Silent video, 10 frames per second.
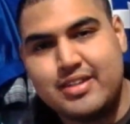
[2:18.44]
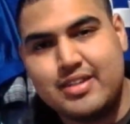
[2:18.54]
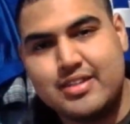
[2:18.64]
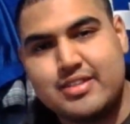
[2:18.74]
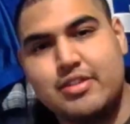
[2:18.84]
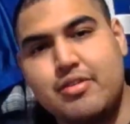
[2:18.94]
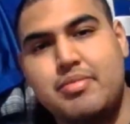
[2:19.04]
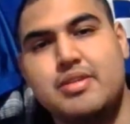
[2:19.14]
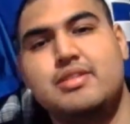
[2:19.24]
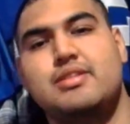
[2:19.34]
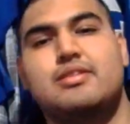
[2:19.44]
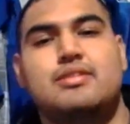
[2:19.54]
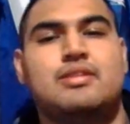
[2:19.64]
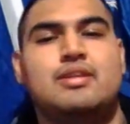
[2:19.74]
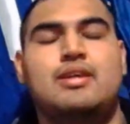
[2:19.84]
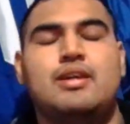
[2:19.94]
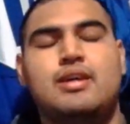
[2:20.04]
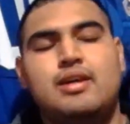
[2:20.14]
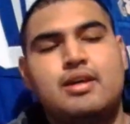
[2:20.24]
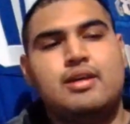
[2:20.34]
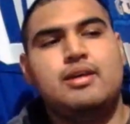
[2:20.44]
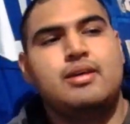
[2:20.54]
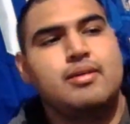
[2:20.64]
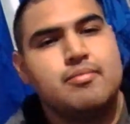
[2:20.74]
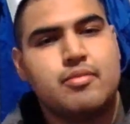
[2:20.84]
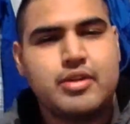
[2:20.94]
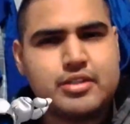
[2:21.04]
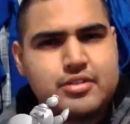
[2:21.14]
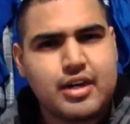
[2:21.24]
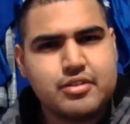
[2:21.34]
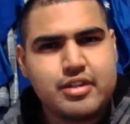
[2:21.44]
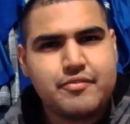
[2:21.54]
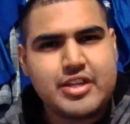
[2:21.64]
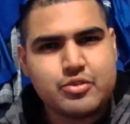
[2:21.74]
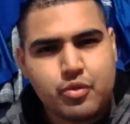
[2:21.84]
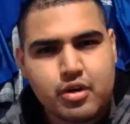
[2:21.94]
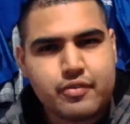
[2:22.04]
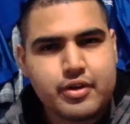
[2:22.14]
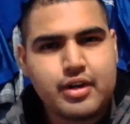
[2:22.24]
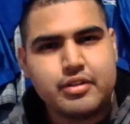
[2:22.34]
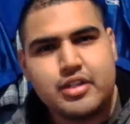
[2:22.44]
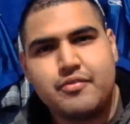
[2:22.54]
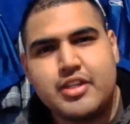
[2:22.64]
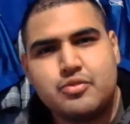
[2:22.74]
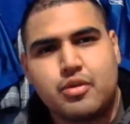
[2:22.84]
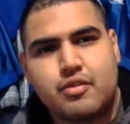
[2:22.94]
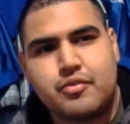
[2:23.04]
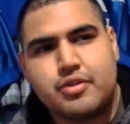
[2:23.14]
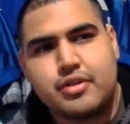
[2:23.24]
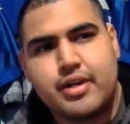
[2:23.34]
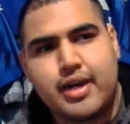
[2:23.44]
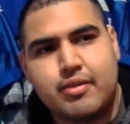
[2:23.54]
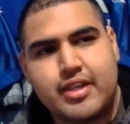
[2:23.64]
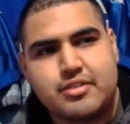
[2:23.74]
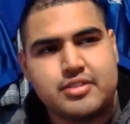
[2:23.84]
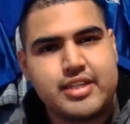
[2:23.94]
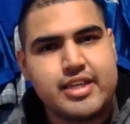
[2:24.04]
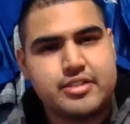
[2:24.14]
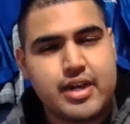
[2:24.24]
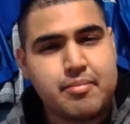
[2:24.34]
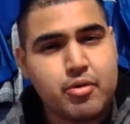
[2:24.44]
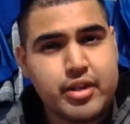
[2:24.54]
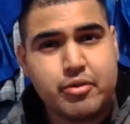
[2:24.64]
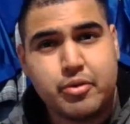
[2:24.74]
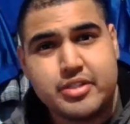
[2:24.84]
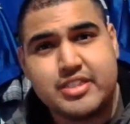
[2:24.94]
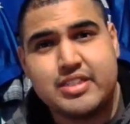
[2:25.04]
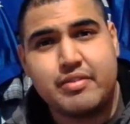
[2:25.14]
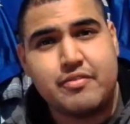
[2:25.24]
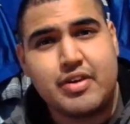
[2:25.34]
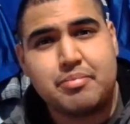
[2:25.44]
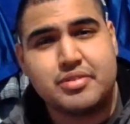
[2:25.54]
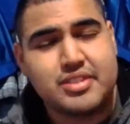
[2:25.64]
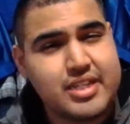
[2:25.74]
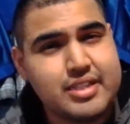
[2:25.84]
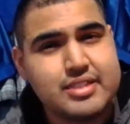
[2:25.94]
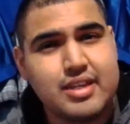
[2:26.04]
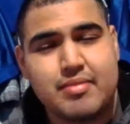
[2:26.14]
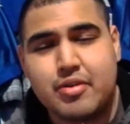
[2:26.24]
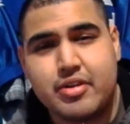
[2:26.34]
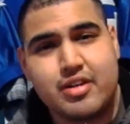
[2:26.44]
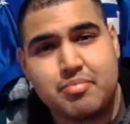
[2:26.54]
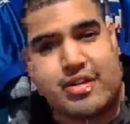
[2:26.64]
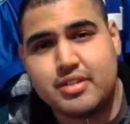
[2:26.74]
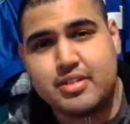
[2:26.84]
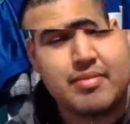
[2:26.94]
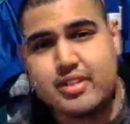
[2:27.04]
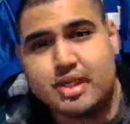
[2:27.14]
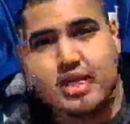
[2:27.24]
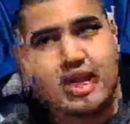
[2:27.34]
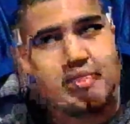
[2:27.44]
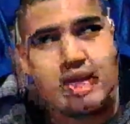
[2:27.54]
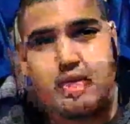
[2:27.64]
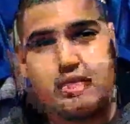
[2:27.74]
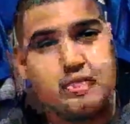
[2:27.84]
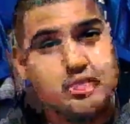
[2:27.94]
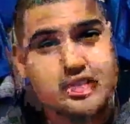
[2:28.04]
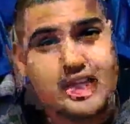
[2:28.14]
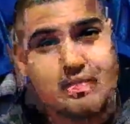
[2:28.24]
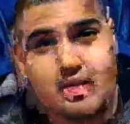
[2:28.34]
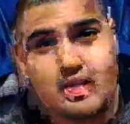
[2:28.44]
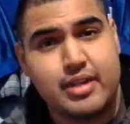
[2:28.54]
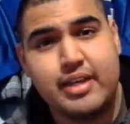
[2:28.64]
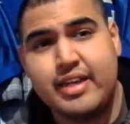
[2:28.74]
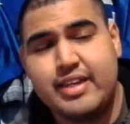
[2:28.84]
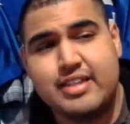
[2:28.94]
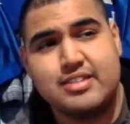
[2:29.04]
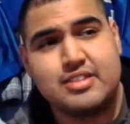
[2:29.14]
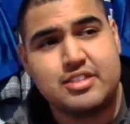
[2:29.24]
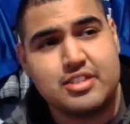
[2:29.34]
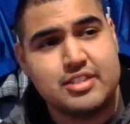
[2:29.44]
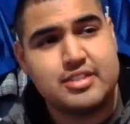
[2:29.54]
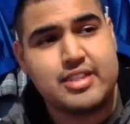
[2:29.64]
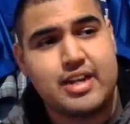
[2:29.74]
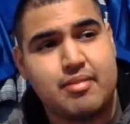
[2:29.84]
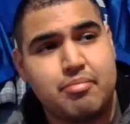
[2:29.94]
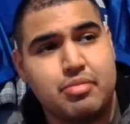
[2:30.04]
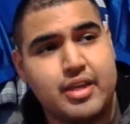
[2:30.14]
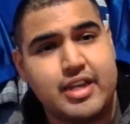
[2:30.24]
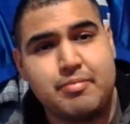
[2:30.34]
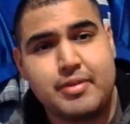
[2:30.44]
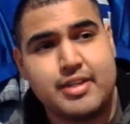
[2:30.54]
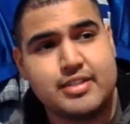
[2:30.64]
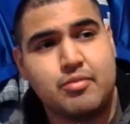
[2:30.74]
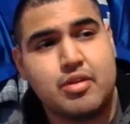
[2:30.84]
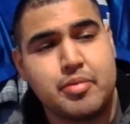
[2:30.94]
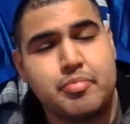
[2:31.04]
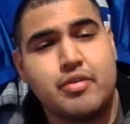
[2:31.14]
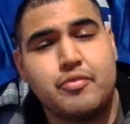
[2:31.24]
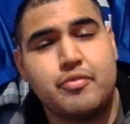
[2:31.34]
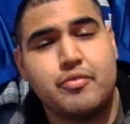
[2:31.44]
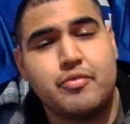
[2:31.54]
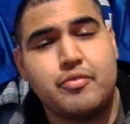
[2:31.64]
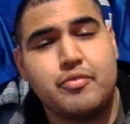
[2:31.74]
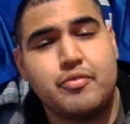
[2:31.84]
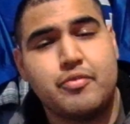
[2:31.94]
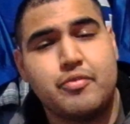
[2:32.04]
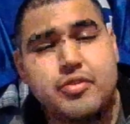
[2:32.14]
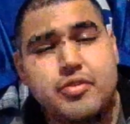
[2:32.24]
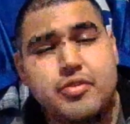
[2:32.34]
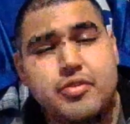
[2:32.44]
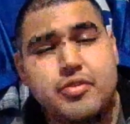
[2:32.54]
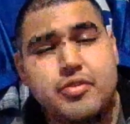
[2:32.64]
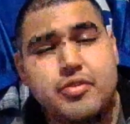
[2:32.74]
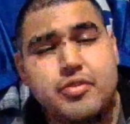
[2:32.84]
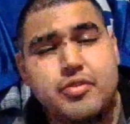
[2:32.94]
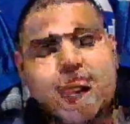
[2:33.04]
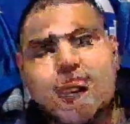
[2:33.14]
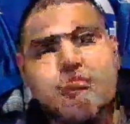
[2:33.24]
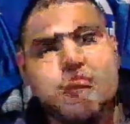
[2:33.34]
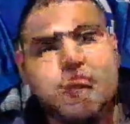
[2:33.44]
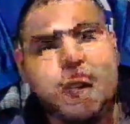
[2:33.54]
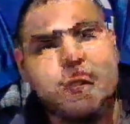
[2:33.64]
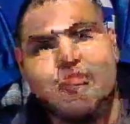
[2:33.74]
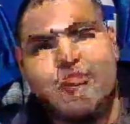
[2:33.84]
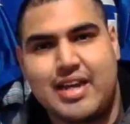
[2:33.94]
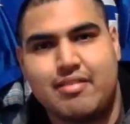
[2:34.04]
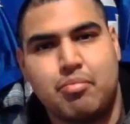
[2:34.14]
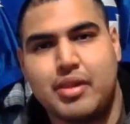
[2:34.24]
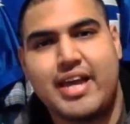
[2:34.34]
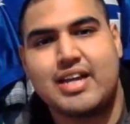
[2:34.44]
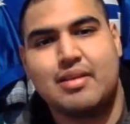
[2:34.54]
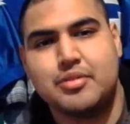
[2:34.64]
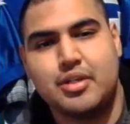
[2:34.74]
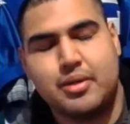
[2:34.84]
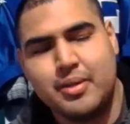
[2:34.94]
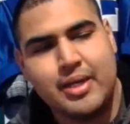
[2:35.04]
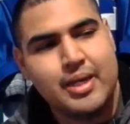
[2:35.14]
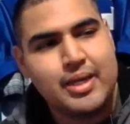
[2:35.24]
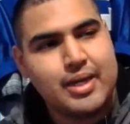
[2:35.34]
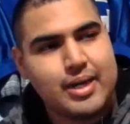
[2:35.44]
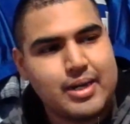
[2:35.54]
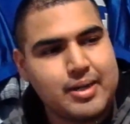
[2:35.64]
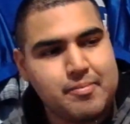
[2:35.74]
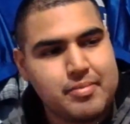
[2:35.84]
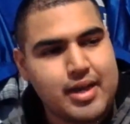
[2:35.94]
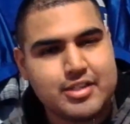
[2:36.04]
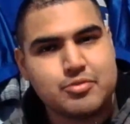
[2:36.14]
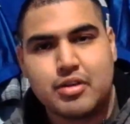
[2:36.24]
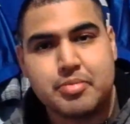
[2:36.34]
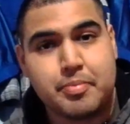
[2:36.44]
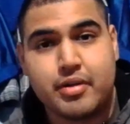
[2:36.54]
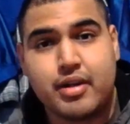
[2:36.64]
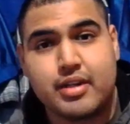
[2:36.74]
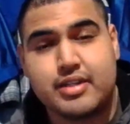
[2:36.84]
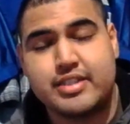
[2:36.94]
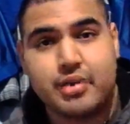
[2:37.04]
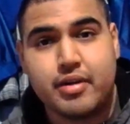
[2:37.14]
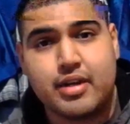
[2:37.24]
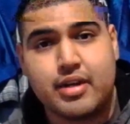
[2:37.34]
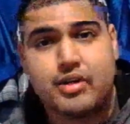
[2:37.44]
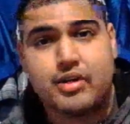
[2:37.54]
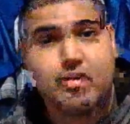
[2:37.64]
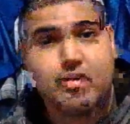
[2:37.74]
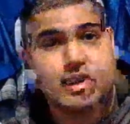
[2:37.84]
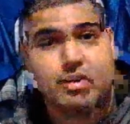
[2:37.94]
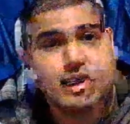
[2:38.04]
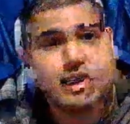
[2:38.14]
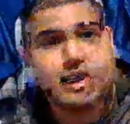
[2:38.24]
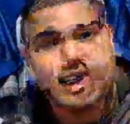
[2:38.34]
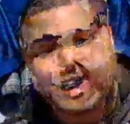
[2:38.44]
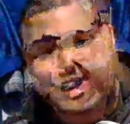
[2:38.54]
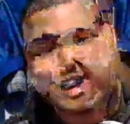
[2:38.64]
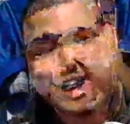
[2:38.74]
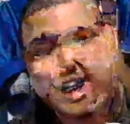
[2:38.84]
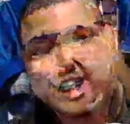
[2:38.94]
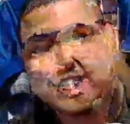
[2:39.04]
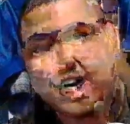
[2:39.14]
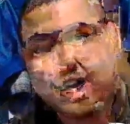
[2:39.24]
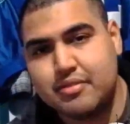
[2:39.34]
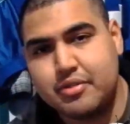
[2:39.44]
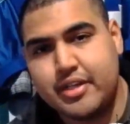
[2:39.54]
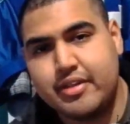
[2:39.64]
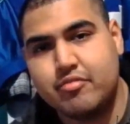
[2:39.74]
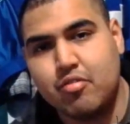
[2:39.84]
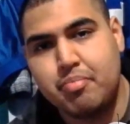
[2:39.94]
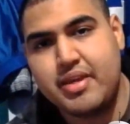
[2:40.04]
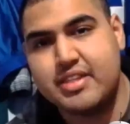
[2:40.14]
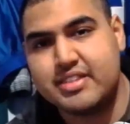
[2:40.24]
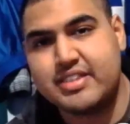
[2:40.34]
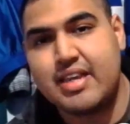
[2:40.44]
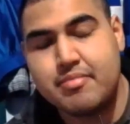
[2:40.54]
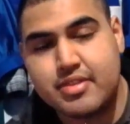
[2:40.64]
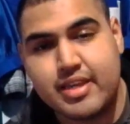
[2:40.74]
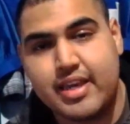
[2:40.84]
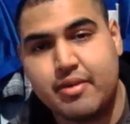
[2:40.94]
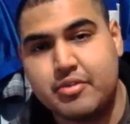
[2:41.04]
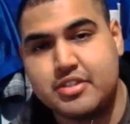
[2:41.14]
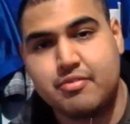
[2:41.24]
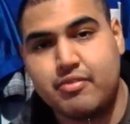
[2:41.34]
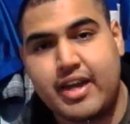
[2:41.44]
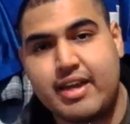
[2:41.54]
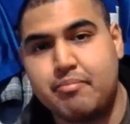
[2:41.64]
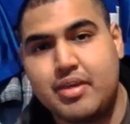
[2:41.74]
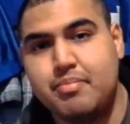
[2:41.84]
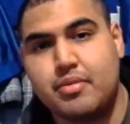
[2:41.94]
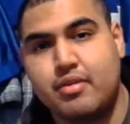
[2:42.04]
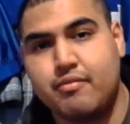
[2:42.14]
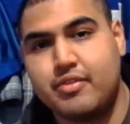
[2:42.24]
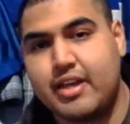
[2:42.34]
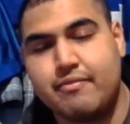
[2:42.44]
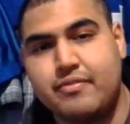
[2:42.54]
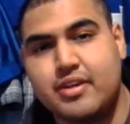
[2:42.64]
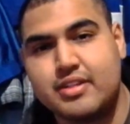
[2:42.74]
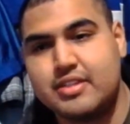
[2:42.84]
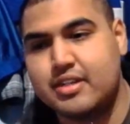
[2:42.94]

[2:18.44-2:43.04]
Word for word: It's still in business. Moving on to Call of Duty Advanced Warfare. Call of Duty Advanced Warfare, I would like to say, is I'm only going 75%. I'm not going 100% on it. I'm not, I'm not going full time on it. It's just that I'm playing it because I want to prepare for the next Call of Duty, which is going to be Black Ops 3 or some kind of Black Ops, you know um, I just want to prepare on it because I heard some rumors out there that the next Call of Duty will be the same thing, which is flying people and flying fucks.